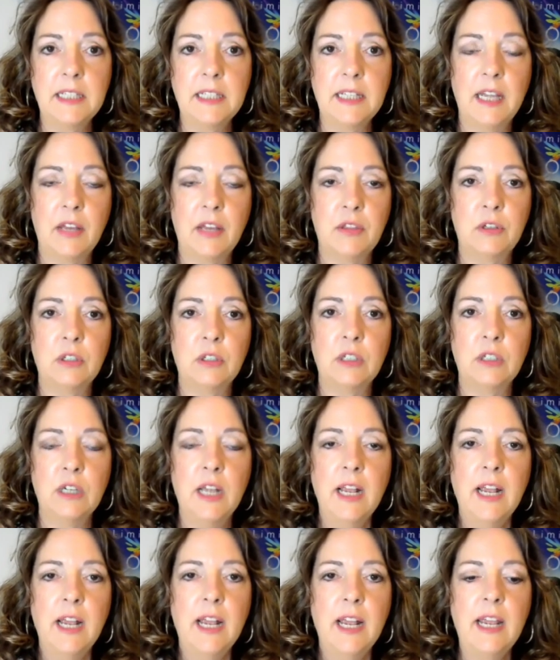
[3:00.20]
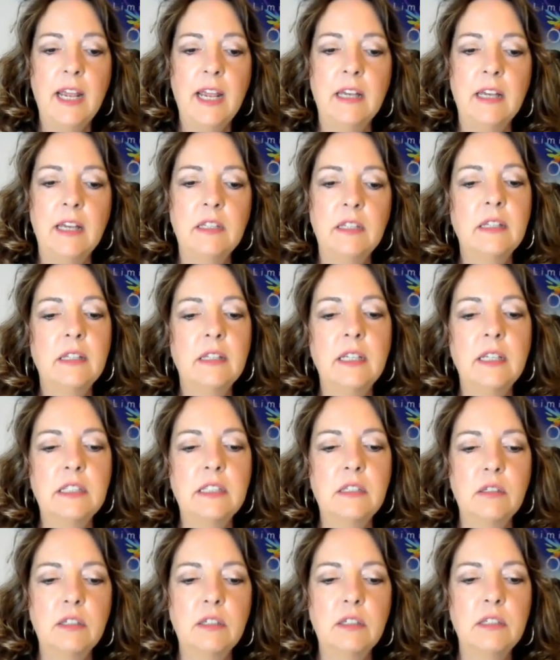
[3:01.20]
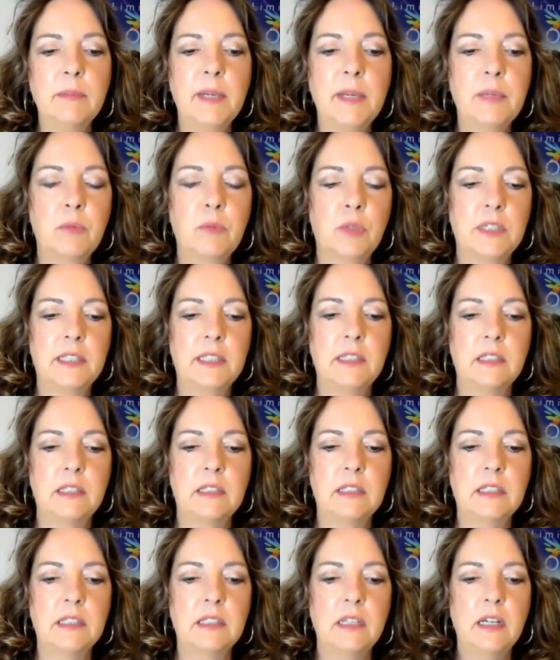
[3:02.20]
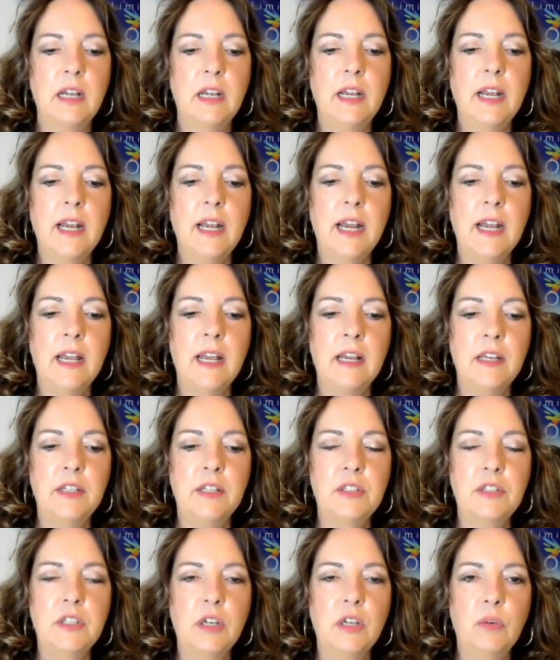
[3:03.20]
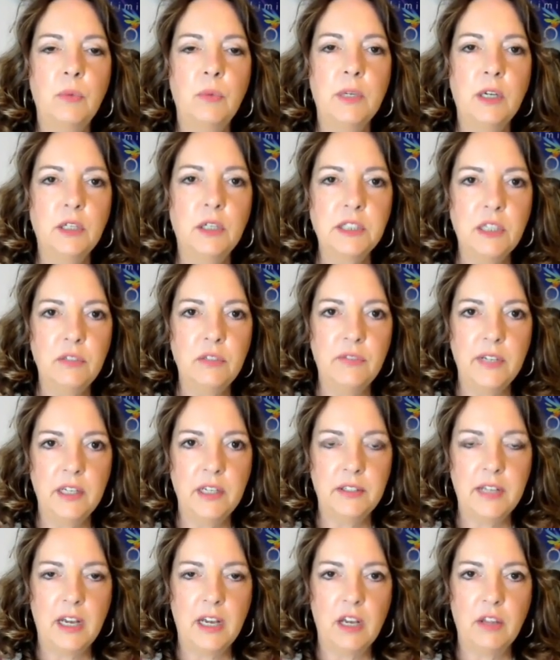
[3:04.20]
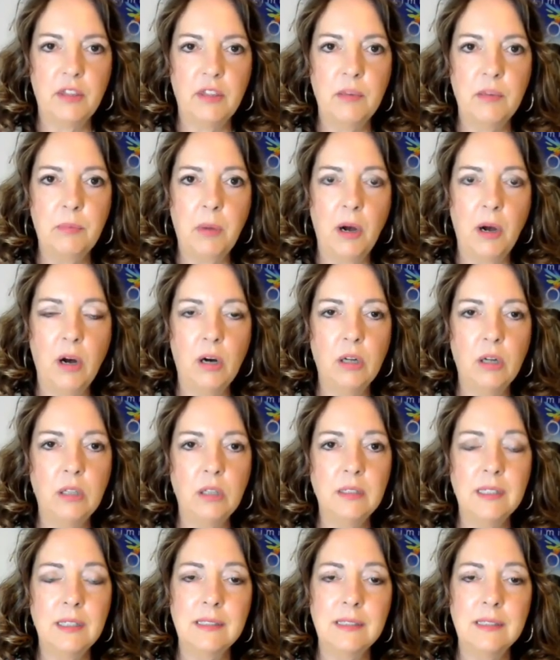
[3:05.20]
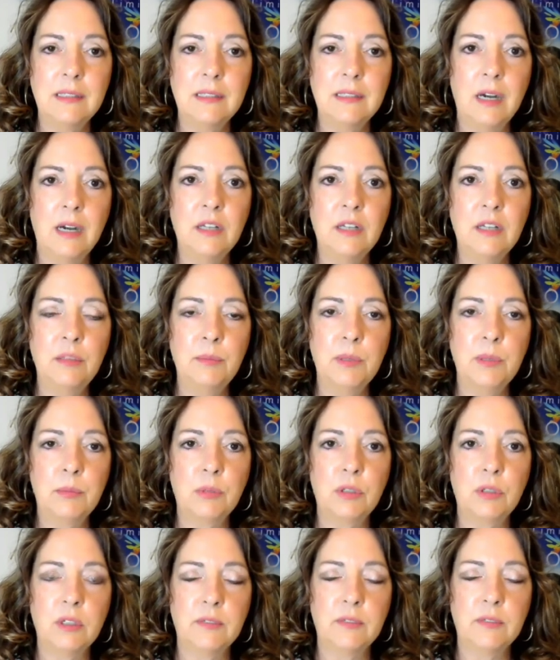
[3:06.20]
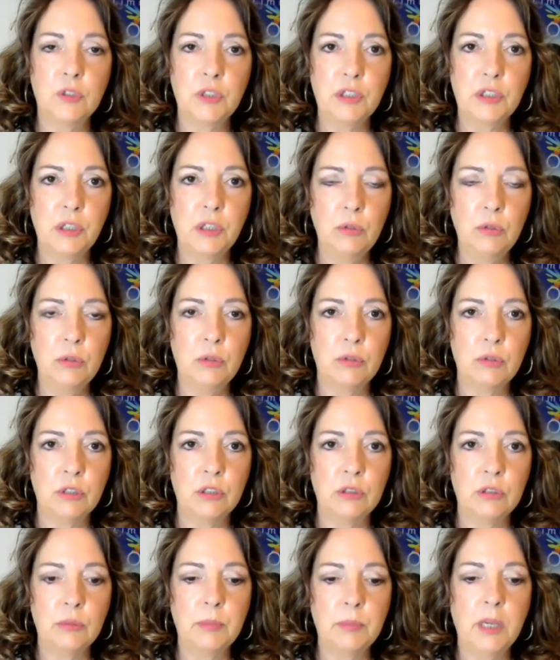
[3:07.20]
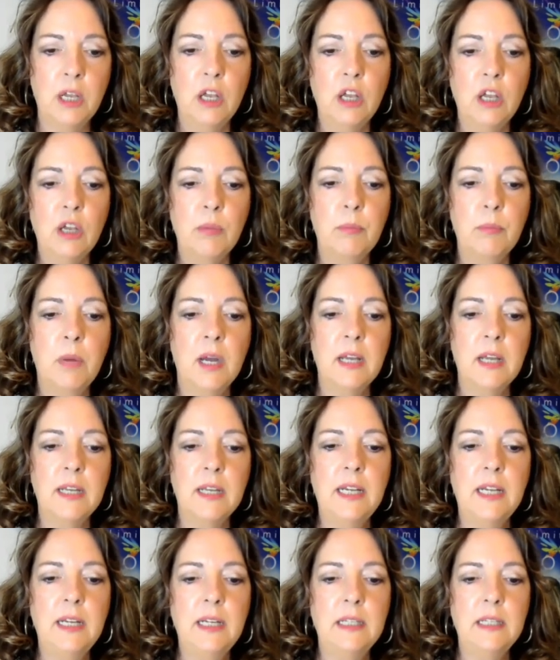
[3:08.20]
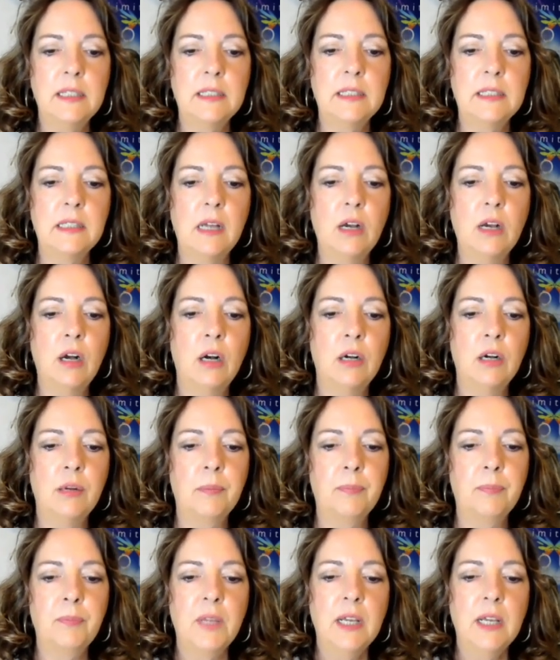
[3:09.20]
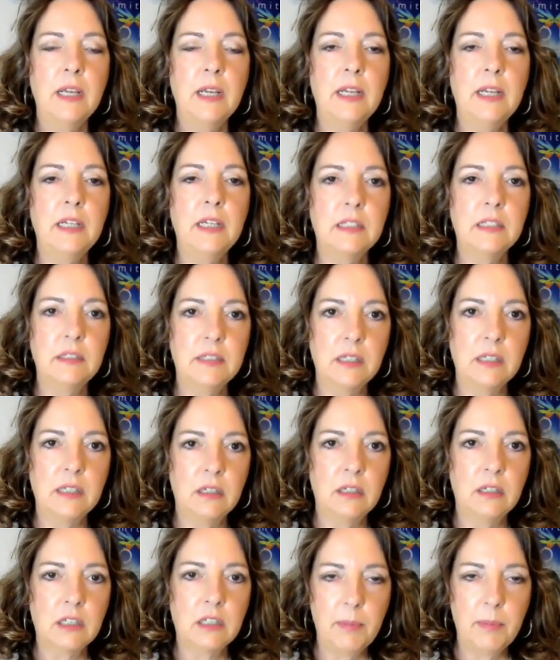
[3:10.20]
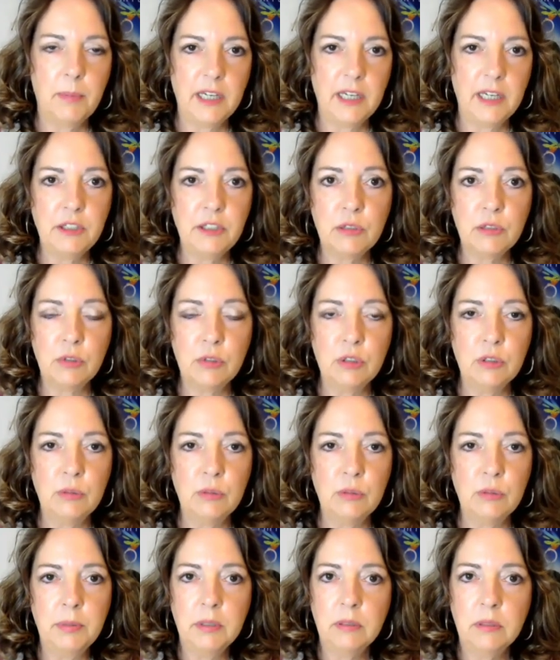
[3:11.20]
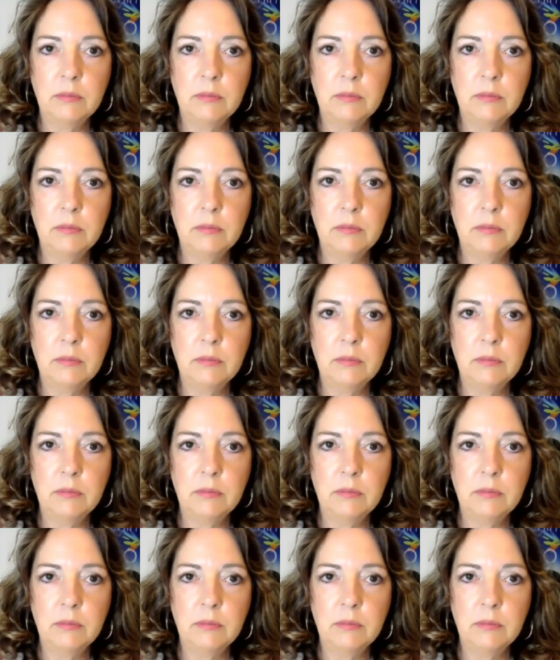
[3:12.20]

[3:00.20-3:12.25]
together, and things started to make more sense. And we also found out that Paul is not a member of her soul group, but he's a companion group,